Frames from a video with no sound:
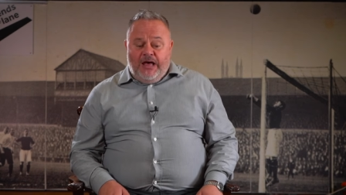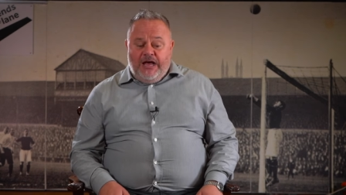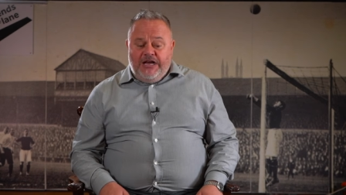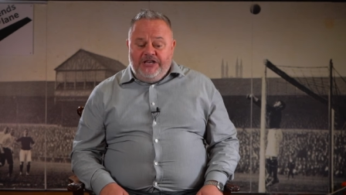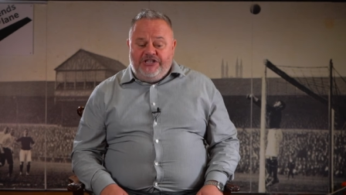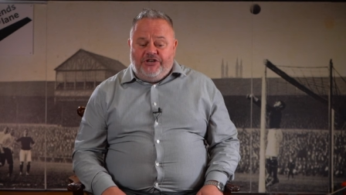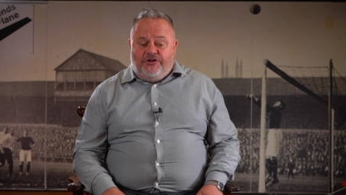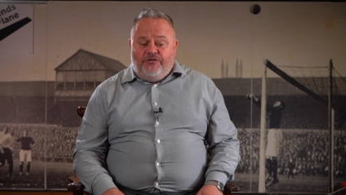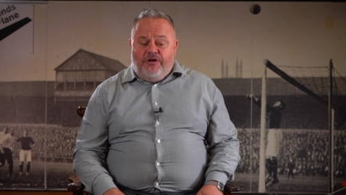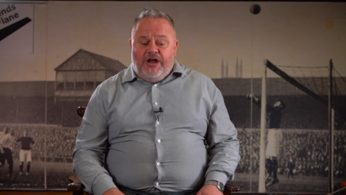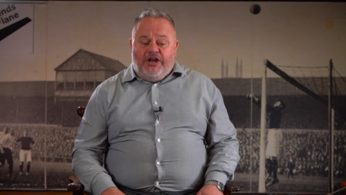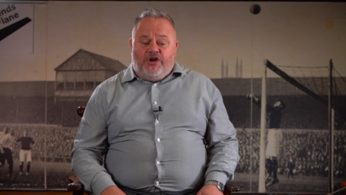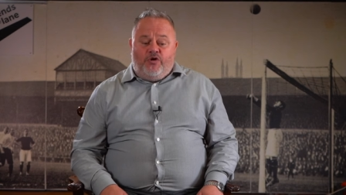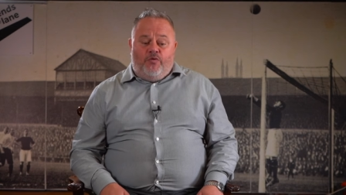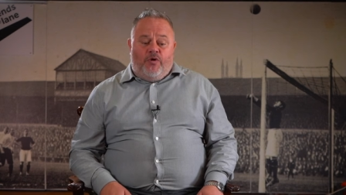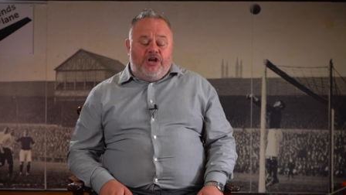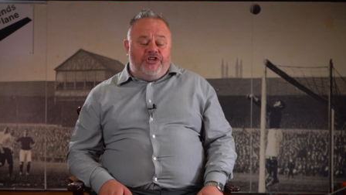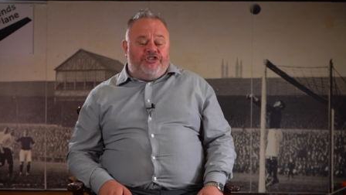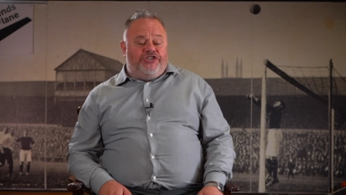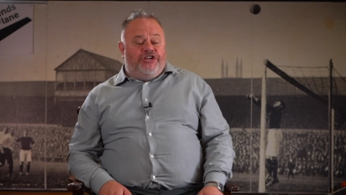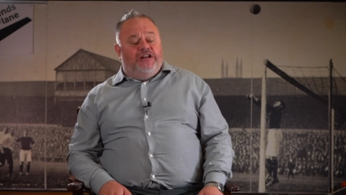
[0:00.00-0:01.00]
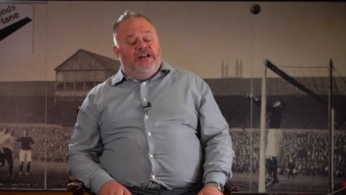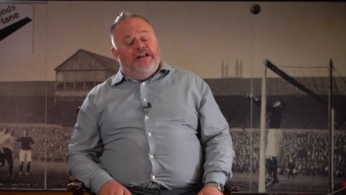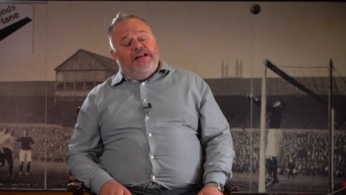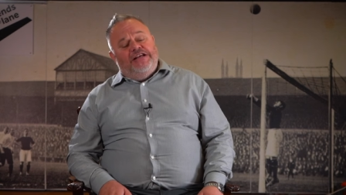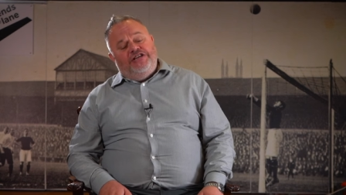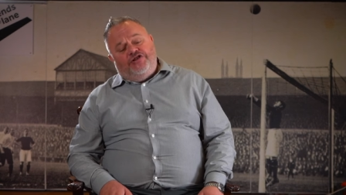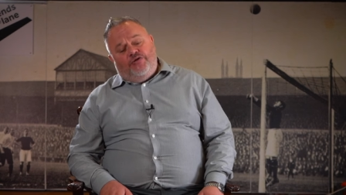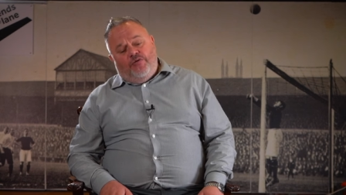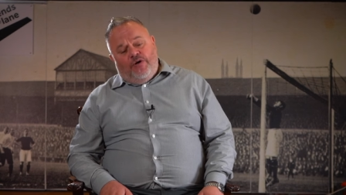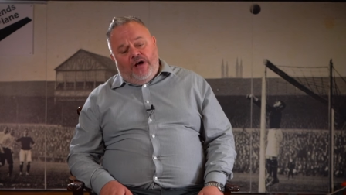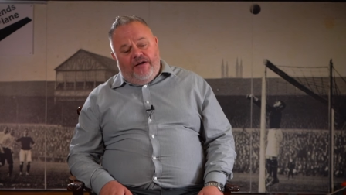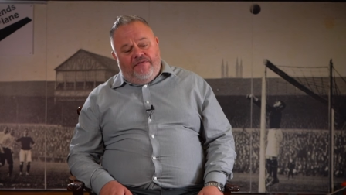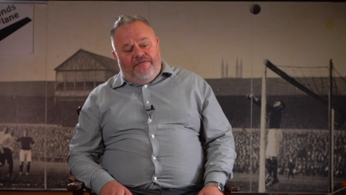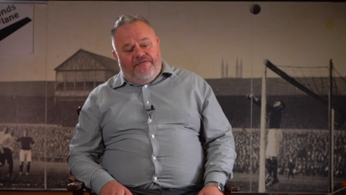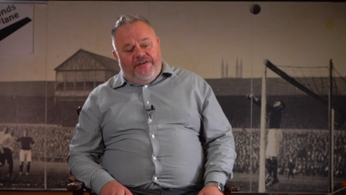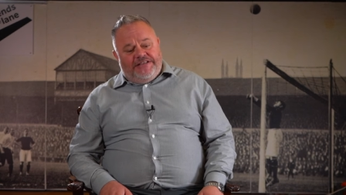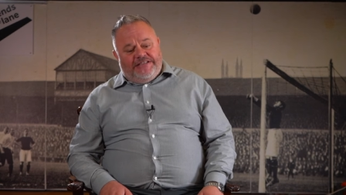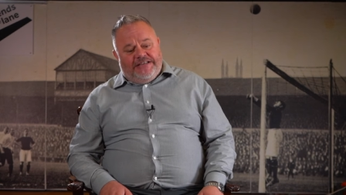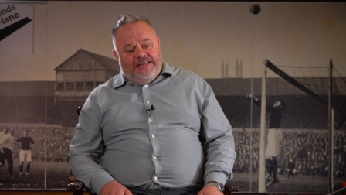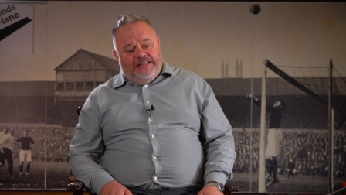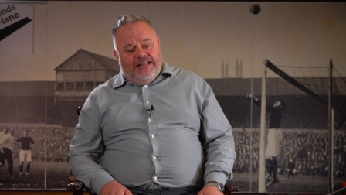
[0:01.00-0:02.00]
It's a great question, and it's quite
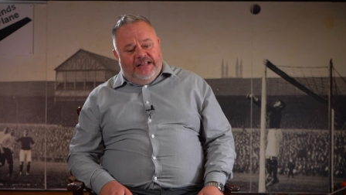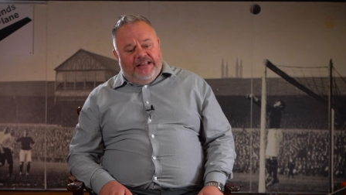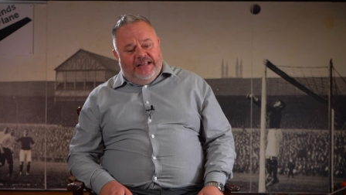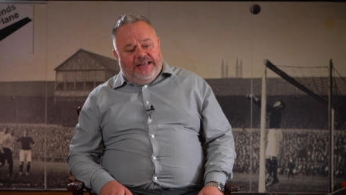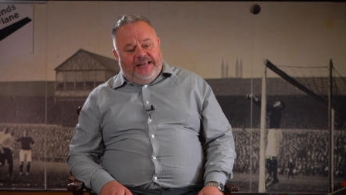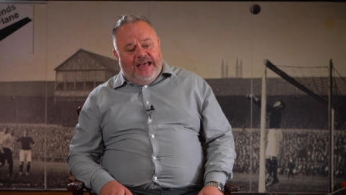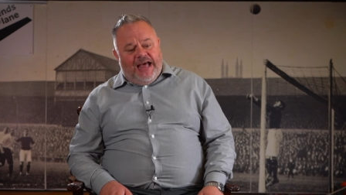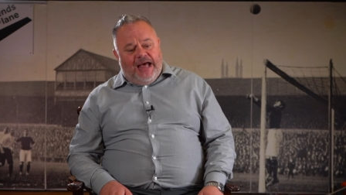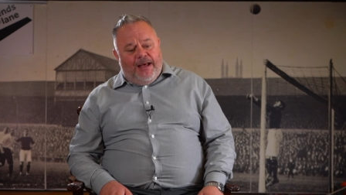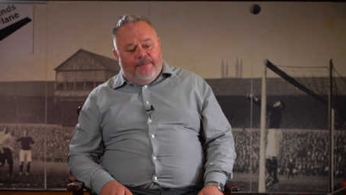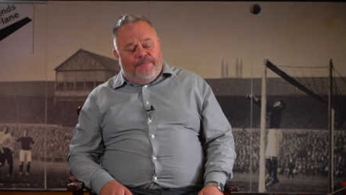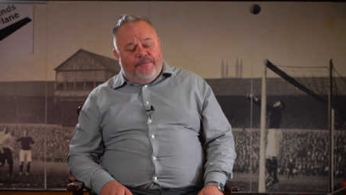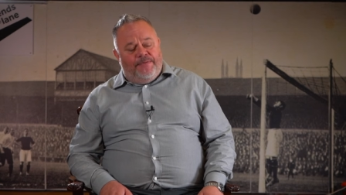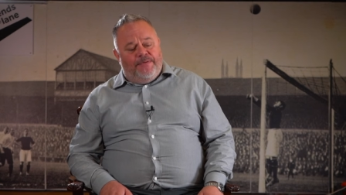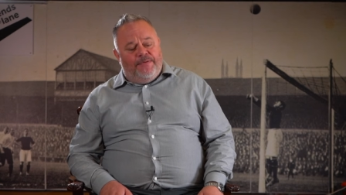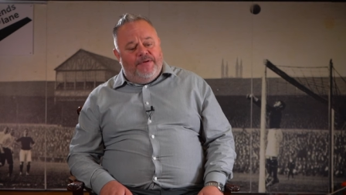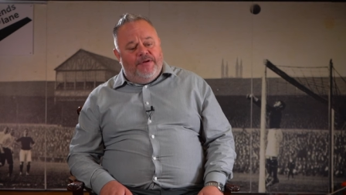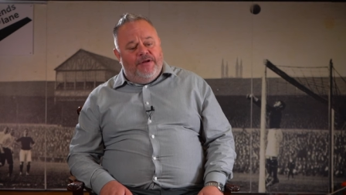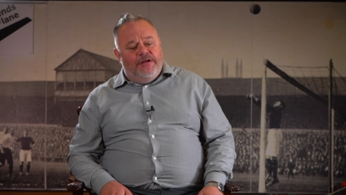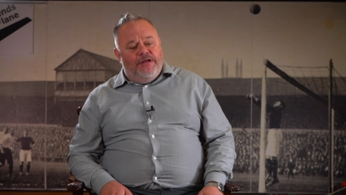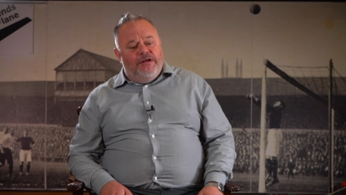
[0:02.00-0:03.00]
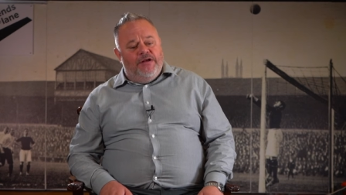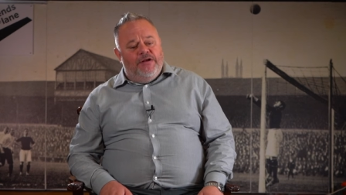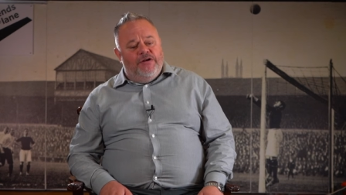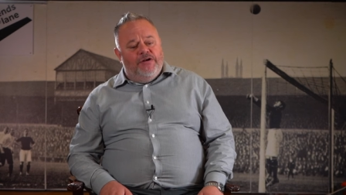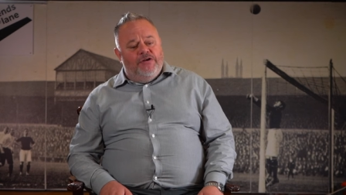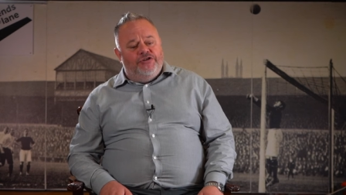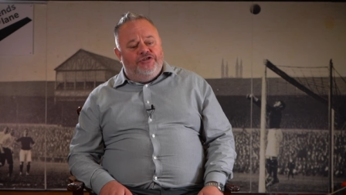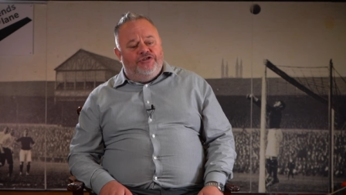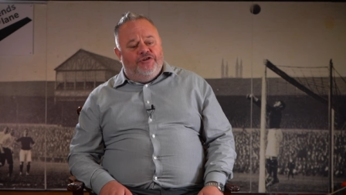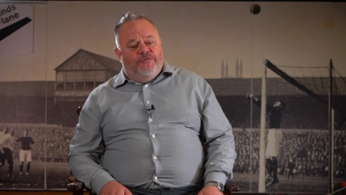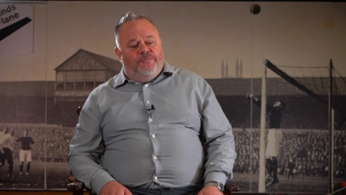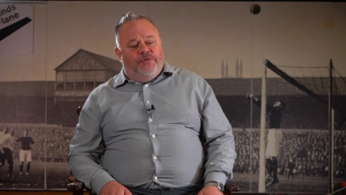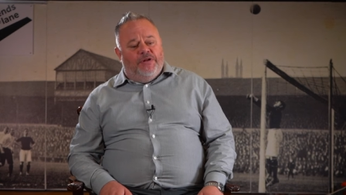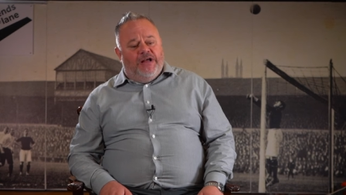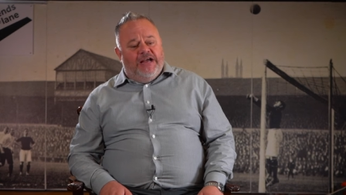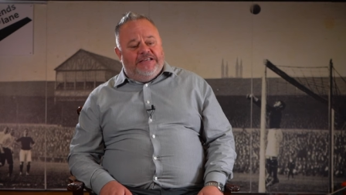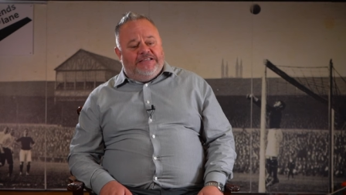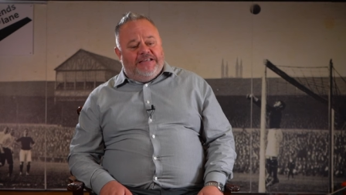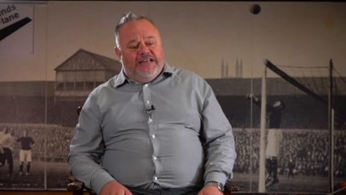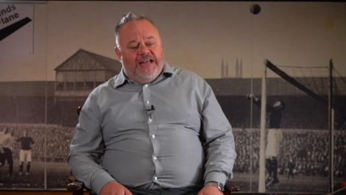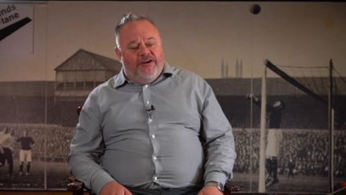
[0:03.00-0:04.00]
fitting that the cap took
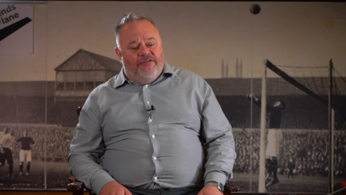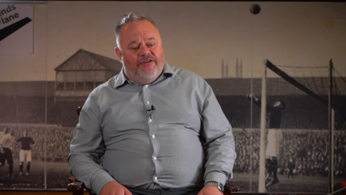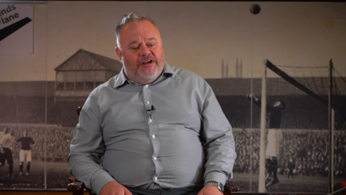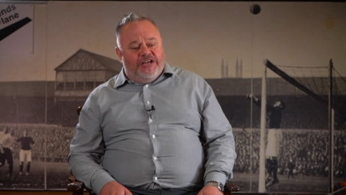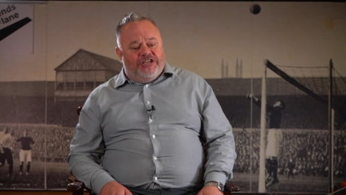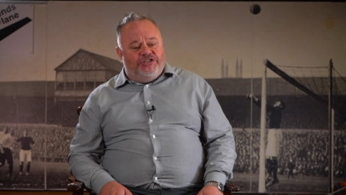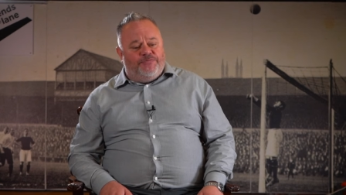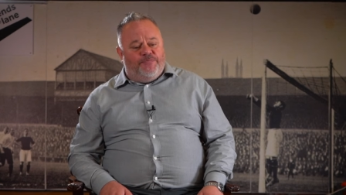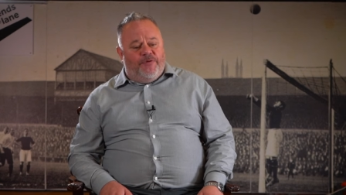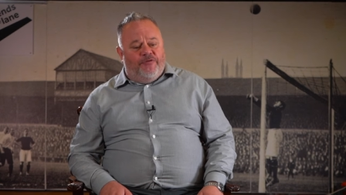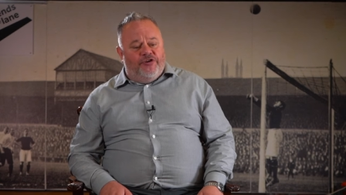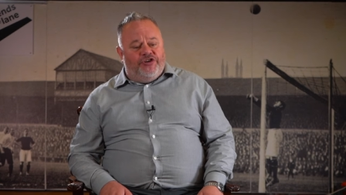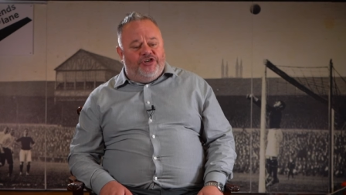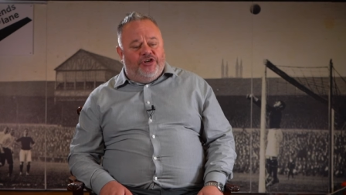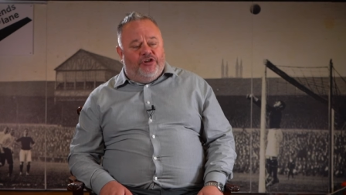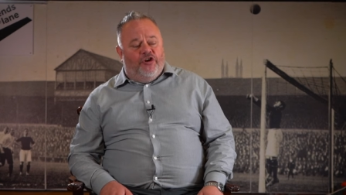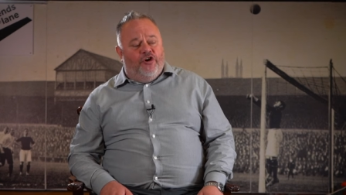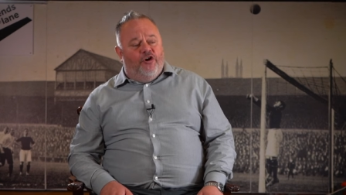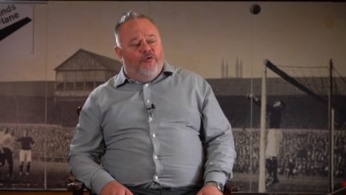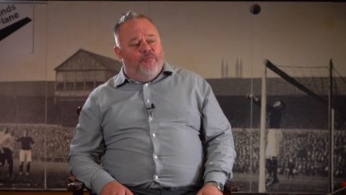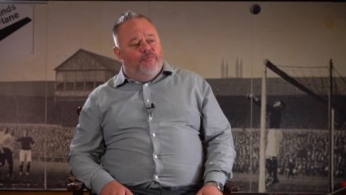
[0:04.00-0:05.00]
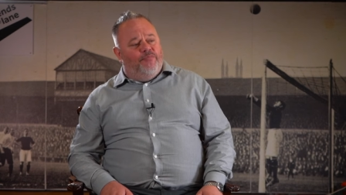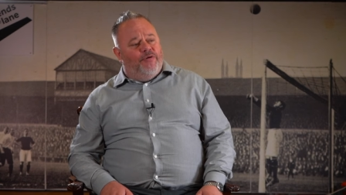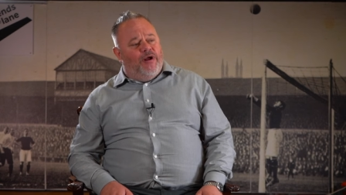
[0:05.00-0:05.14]
place here at his spiritual home of